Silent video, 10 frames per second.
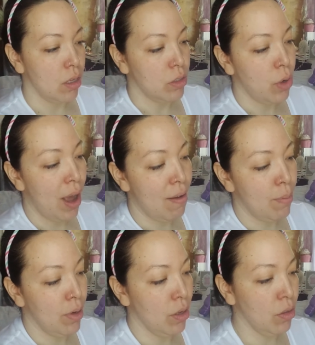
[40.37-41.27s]
so I've
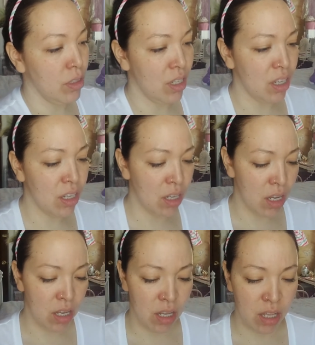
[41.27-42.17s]
been using
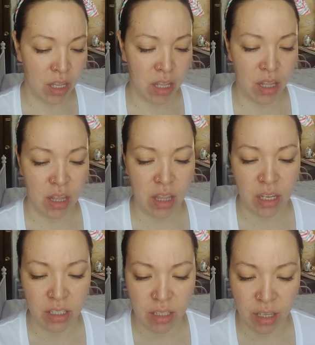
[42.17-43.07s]

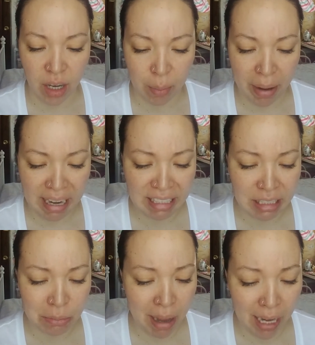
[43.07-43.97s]
this thing by
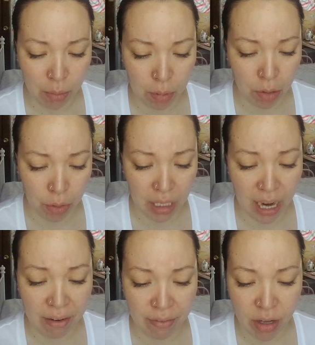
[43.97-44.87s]
Smack Beauty.
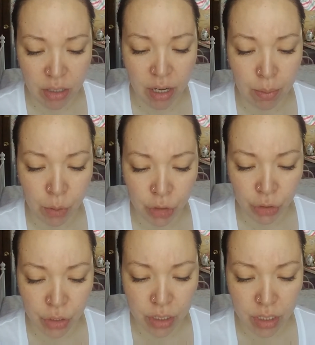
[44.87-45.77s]
I found it at
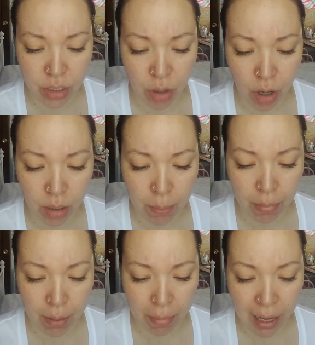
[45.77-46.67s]
Marshall's and it's called
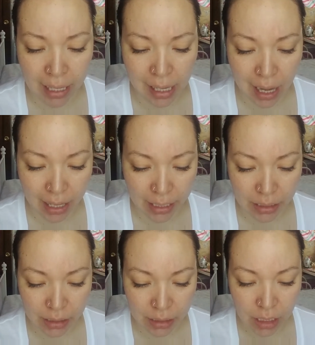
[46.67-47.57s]
Bye-Bye Lines.